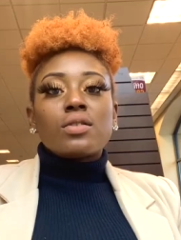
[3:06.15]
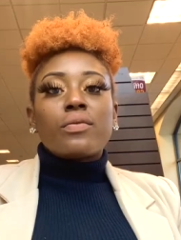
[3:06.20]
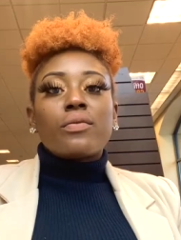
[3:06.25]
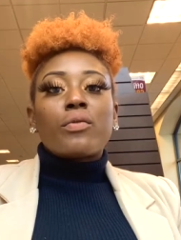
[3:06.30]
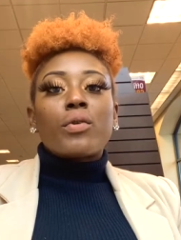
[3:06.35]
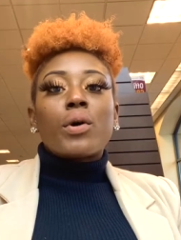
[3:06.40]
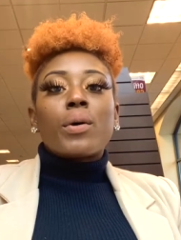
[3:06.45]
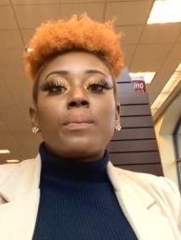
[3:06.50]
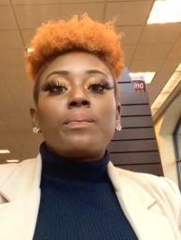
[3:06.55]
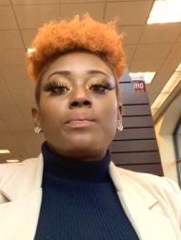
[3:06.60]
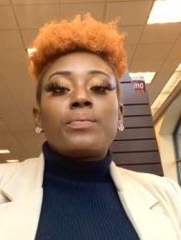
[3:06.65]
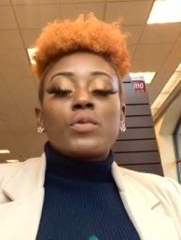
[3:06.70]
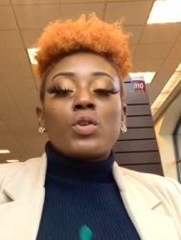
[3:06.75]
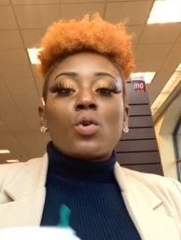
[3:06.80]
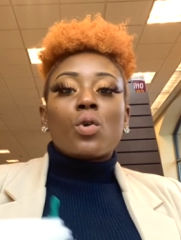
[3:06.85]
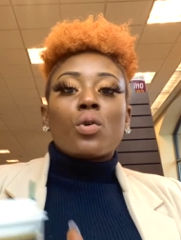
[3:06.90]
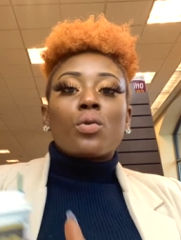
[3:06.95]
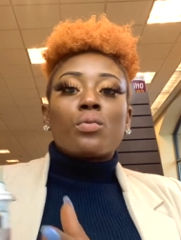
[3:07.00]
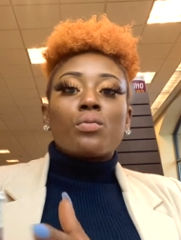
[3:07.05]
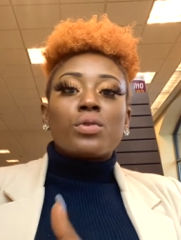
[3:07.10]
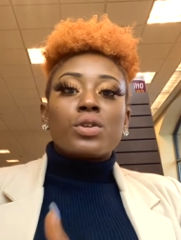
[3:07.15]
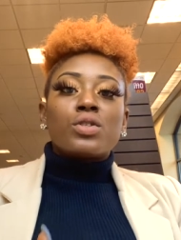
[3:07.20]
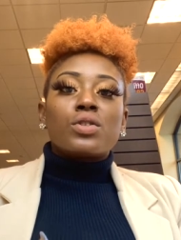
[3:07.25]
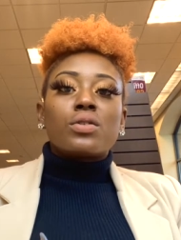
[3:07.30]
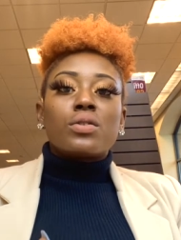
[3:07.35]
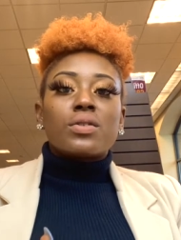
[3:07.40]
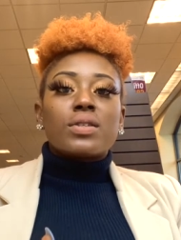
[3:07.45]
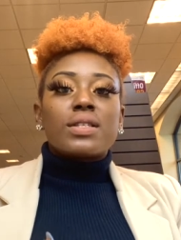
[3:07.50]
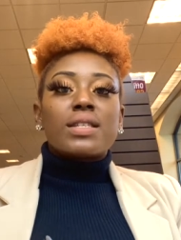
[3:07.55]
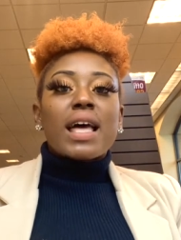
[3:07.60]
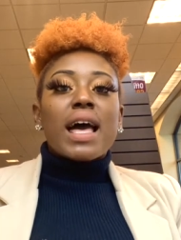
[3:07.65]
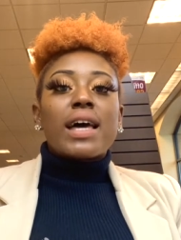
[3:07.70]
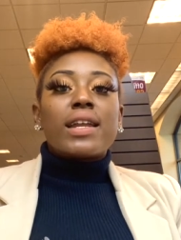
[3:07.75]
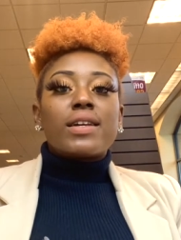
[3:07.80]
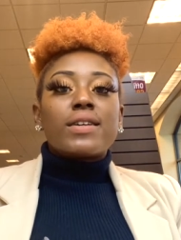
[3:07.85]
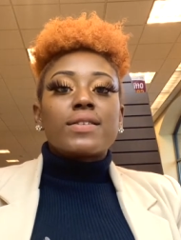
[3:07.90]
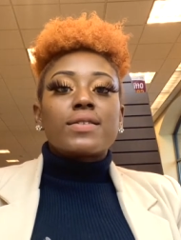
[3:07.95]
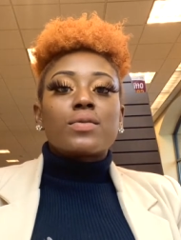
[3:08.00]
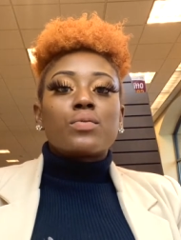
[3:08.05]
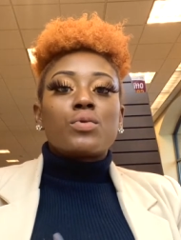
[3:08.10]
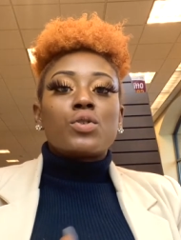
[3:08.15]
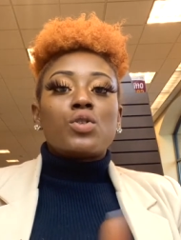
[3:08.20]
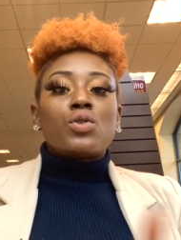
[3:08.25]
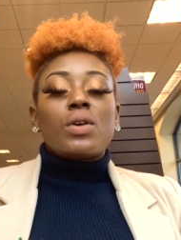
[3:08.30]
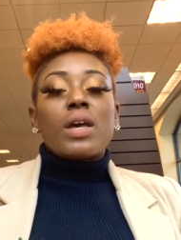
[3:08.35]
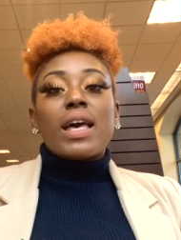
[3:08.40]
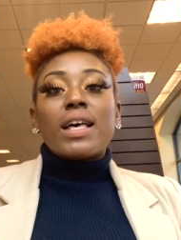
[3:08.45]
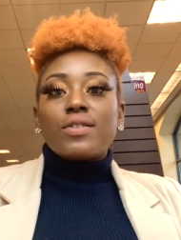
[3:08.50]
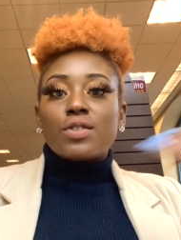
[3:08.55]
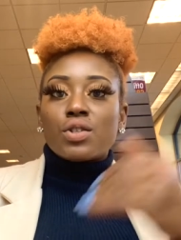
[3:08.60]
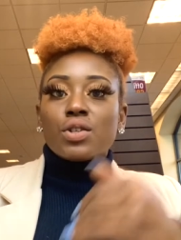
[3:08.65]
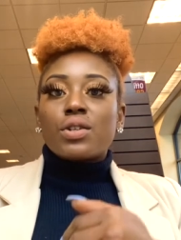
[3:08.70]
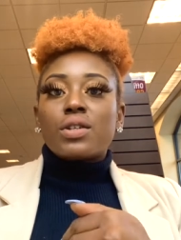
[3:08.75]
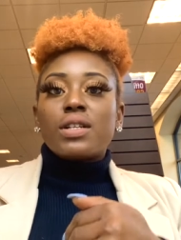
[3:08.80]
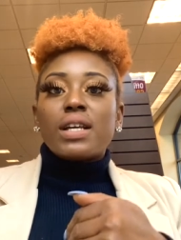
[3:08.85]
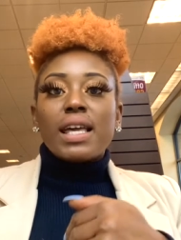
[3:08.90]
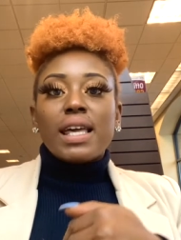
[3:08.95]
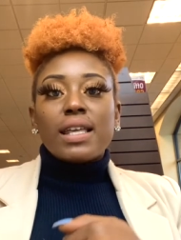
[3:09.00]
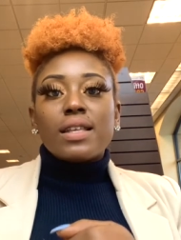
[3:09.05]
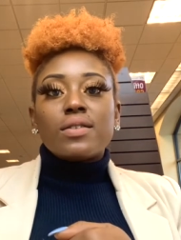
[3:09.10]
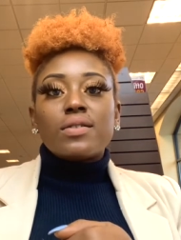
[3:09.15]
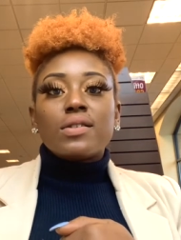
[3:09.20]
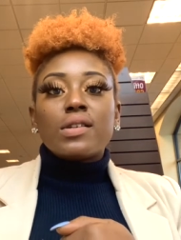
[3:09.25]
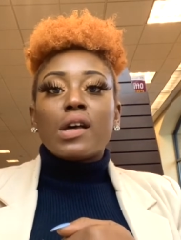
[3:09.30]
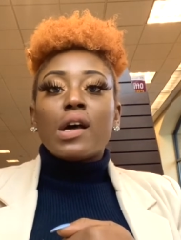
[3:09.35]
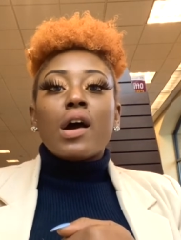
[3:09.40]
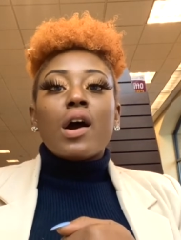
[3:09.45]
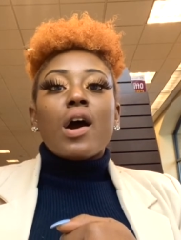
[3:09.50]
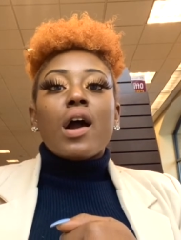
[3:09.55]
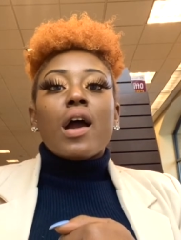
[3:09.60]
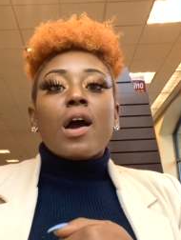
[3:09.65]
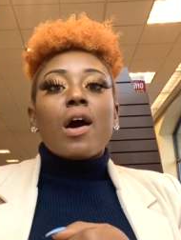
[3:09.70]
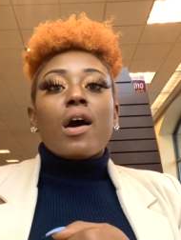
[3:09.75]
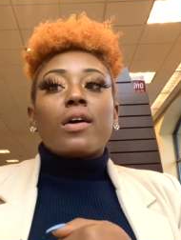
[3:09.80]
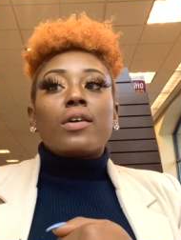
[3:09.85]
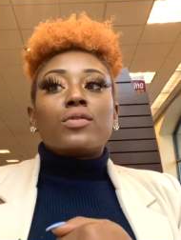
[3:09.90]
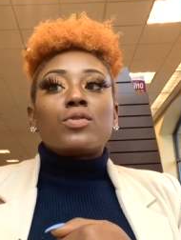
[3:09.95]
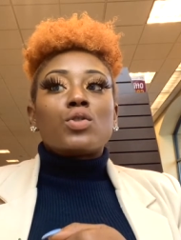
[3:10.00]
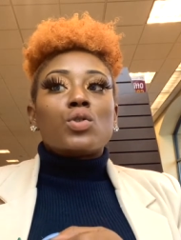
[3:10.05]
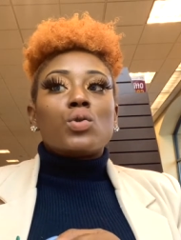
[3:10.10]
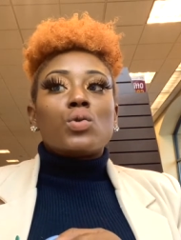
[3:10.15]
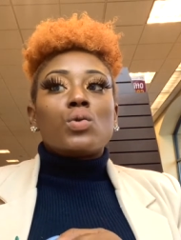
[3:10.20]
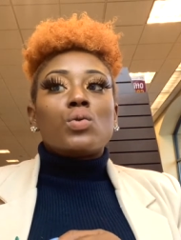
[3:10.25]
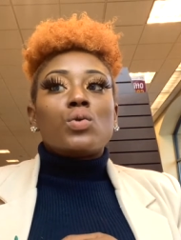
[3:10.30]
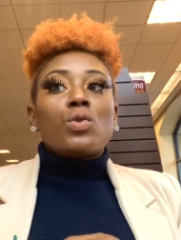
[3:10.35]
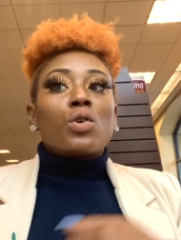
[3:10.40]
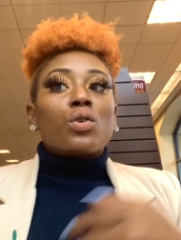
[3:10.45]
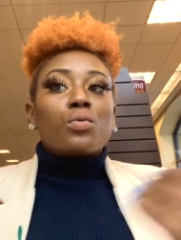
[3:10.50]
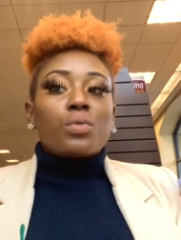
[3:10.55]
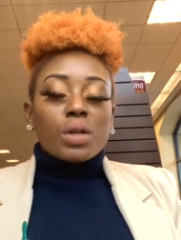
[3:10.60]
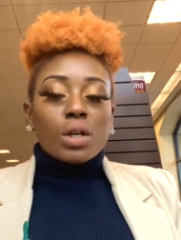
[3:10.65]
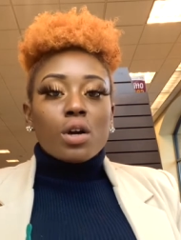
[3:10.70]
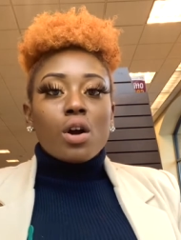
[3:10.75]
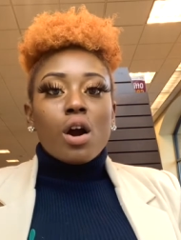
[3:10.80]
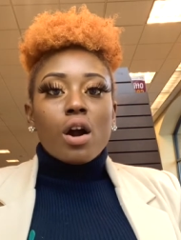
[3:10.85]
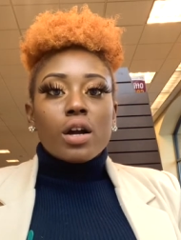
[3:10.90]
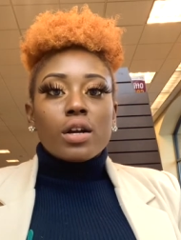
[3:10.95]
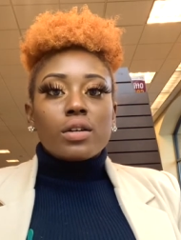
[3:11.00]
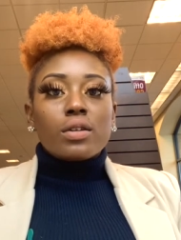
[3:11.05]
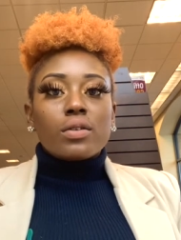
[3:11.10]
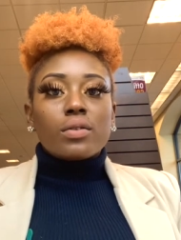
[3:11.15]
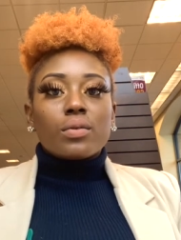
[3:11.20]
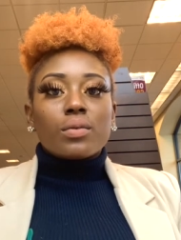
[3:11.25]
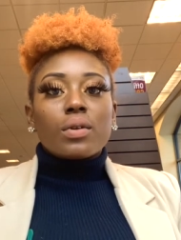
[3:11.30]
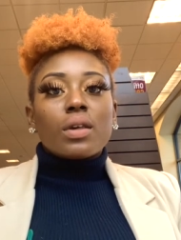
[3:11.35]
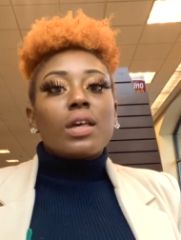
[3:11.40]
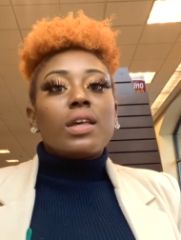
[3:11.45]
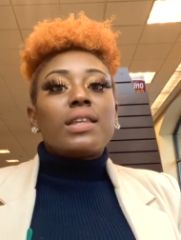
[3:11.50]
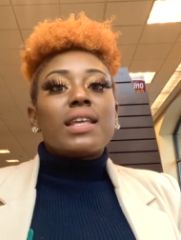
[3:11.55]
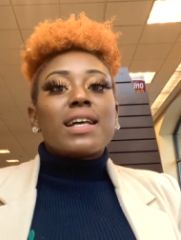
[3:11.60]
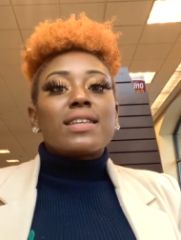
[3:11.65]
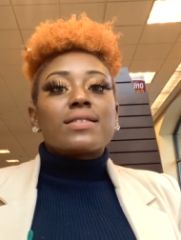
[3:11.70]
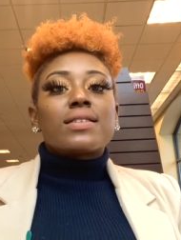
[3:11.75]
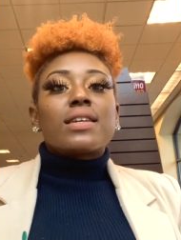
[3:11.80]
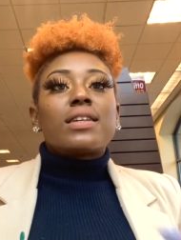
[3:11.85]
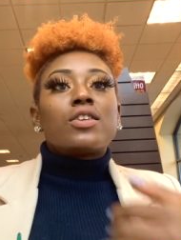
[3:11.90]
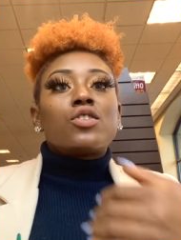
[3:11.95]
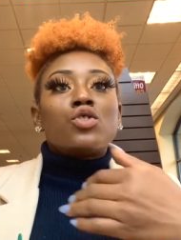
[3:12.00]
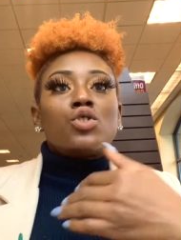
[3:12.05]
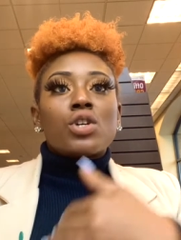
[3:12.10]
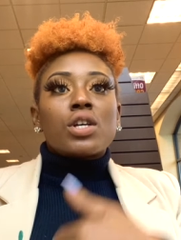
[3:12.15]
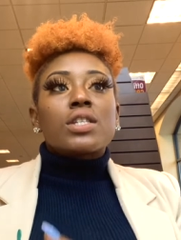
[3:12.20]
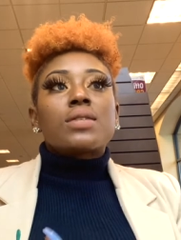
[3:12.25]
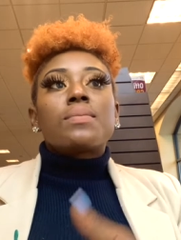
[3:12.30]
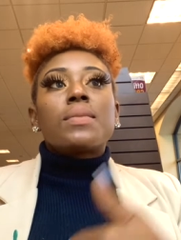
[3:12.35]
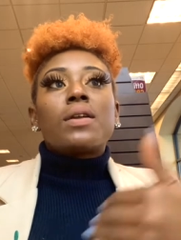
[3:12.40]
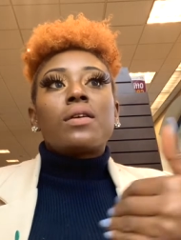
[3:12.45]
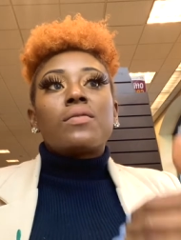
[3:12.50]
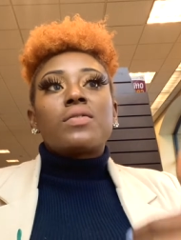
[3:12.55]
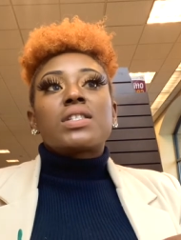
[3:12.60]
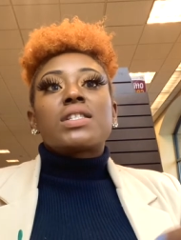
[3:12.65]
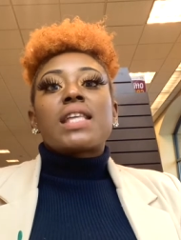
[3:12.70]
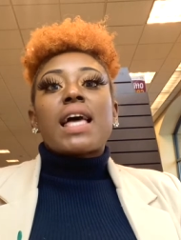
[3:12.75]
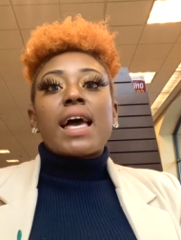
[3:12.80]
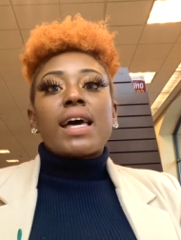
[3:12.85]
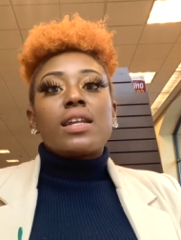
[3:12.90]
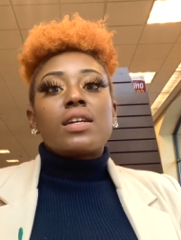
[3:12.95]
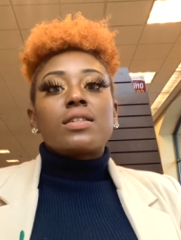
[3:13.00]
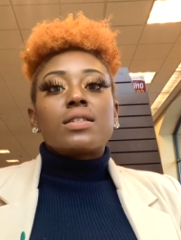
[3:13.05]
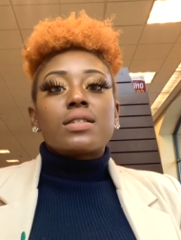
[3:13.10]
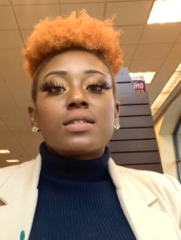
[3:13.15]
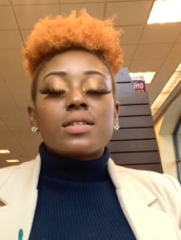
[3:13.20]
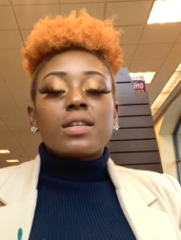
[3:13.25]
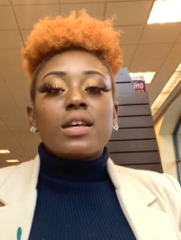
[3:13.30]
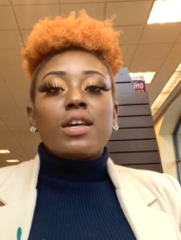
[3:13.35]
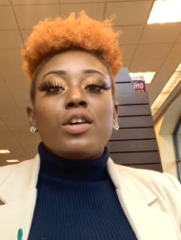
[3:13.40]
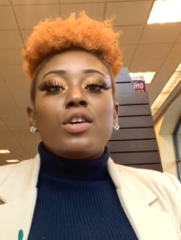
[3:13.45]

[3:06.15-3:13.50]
from your original status, which you entered in, to your green card. Okay, that's an adjustment of status.